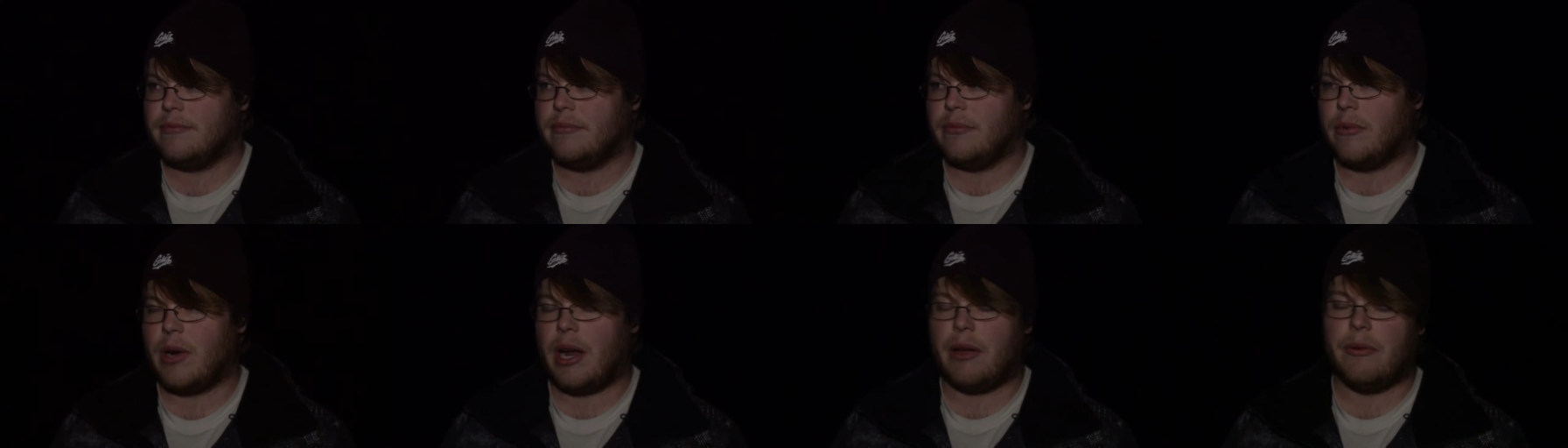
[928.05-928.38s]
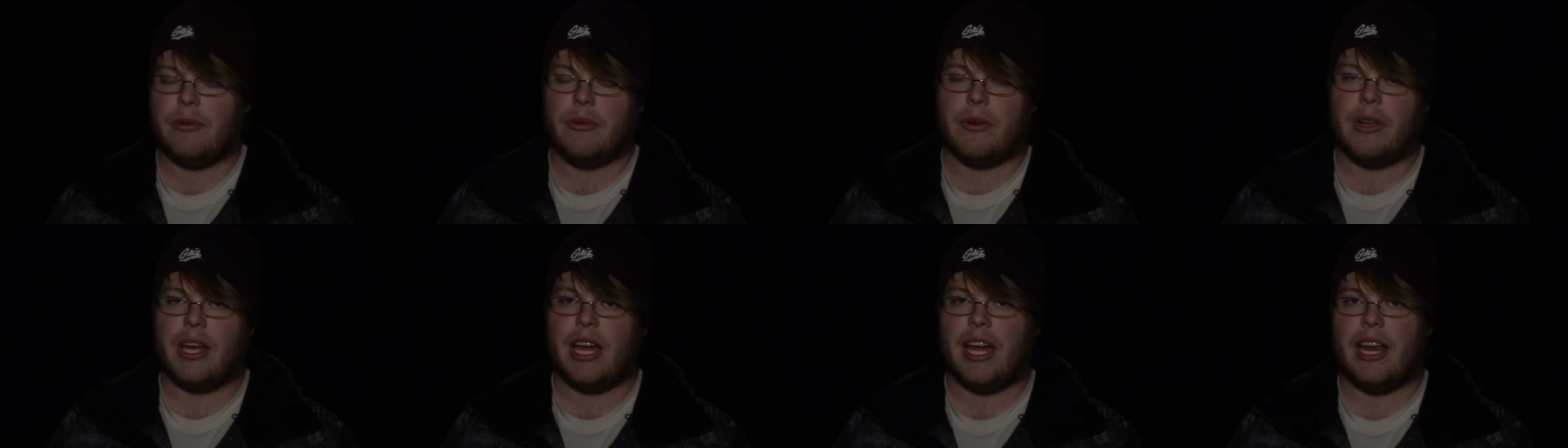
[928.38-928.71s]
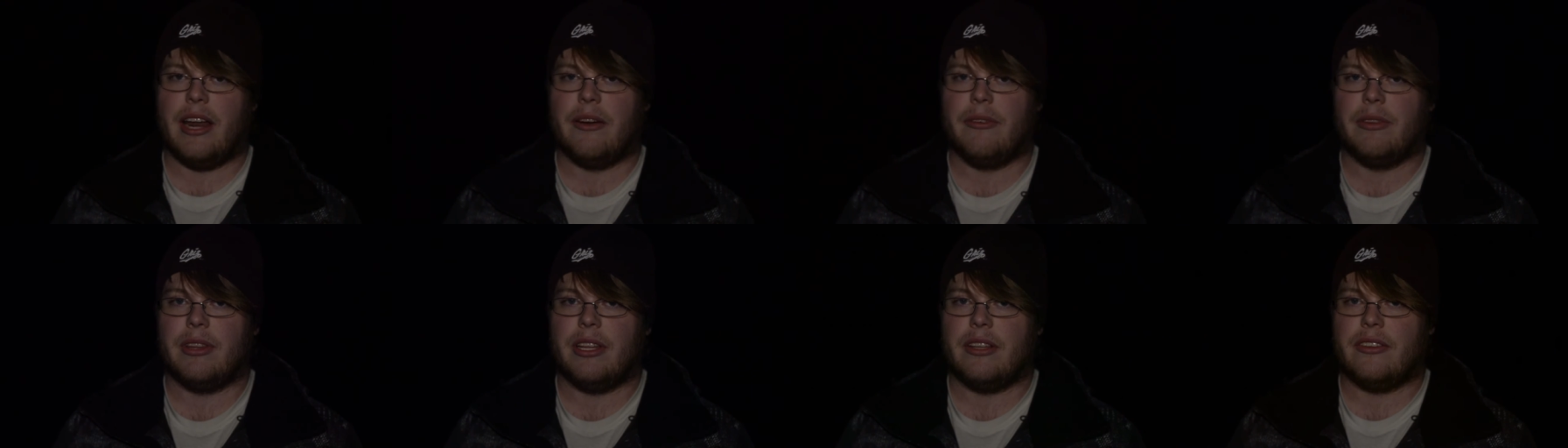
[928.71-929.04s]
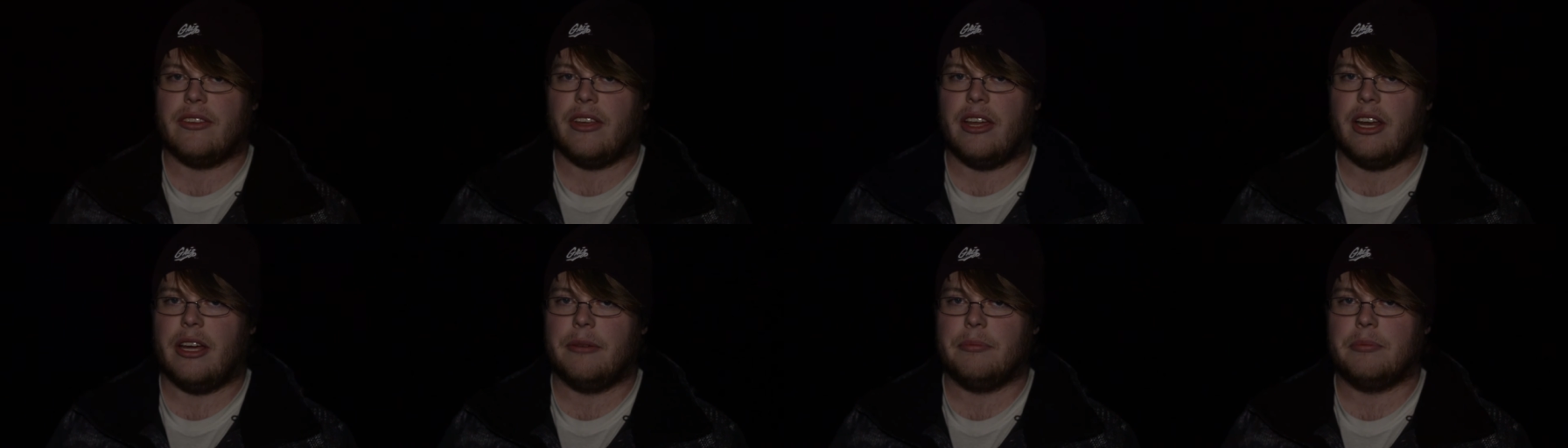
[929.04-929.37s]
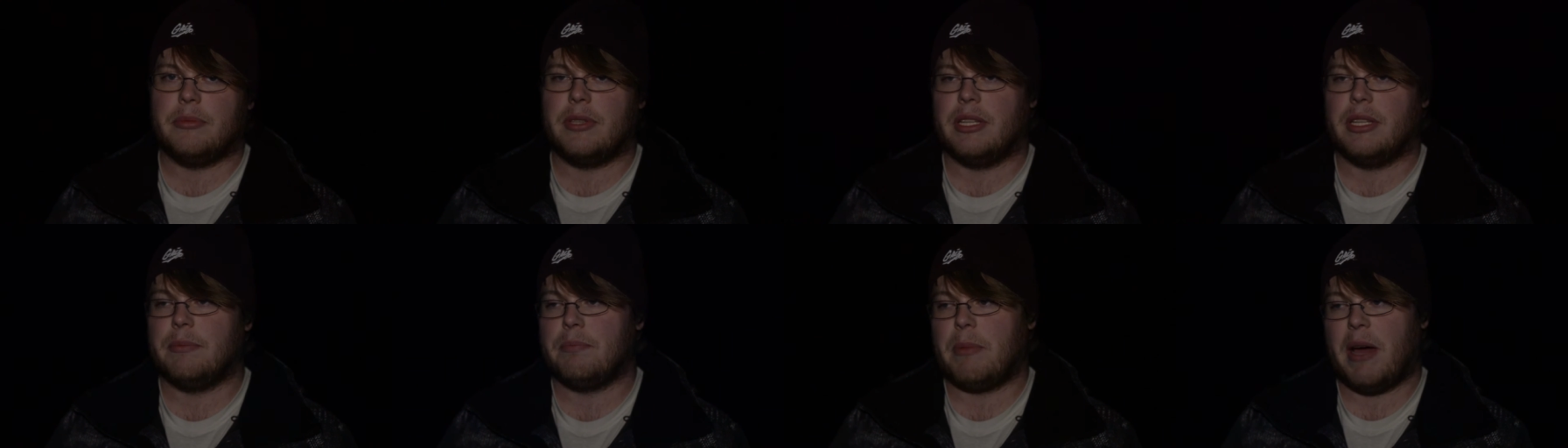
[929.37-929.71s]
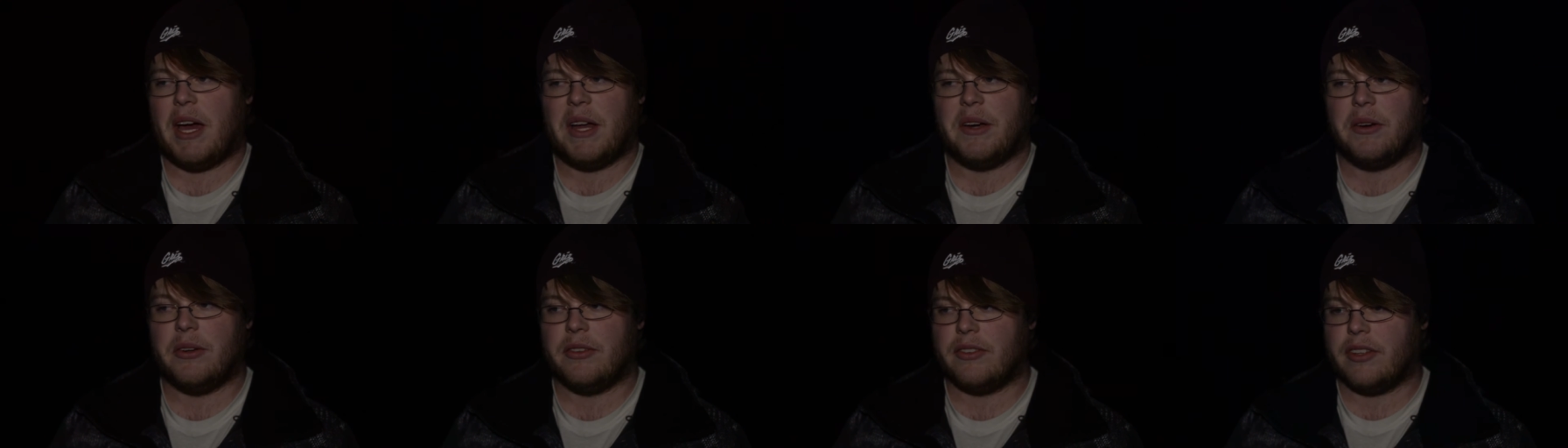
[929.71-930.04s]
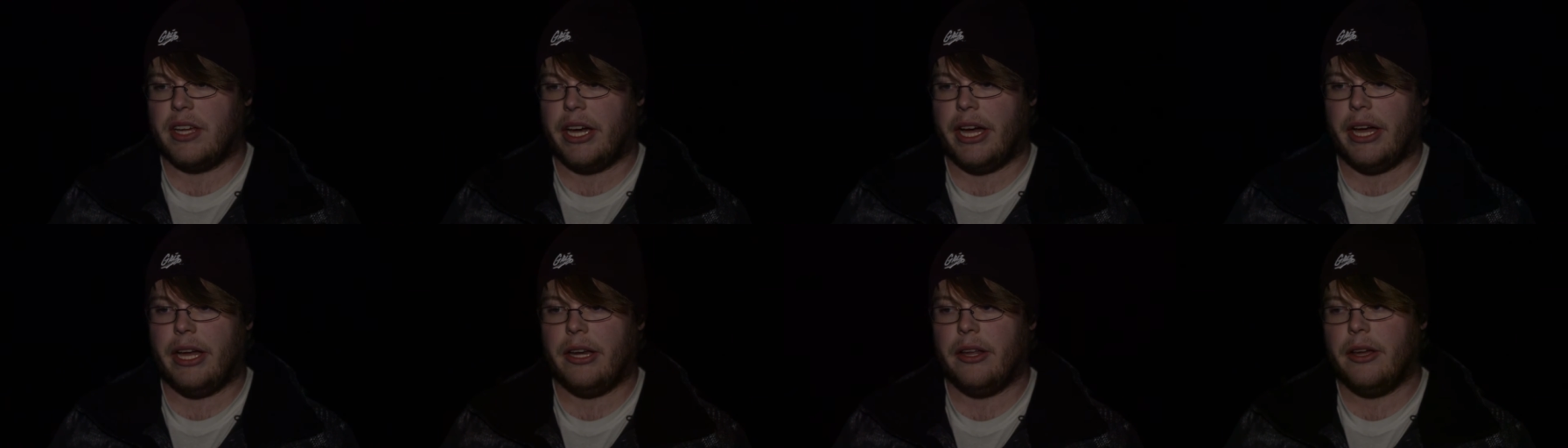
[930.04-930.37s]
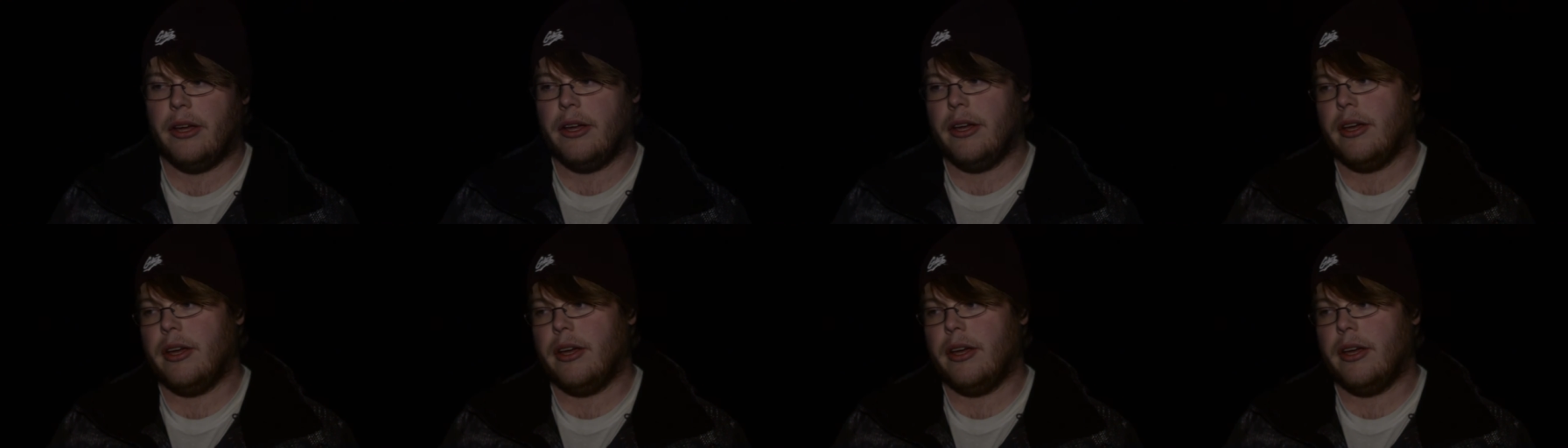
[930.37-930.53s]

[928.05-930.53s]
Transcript: right when we got everything set up, the batteries died.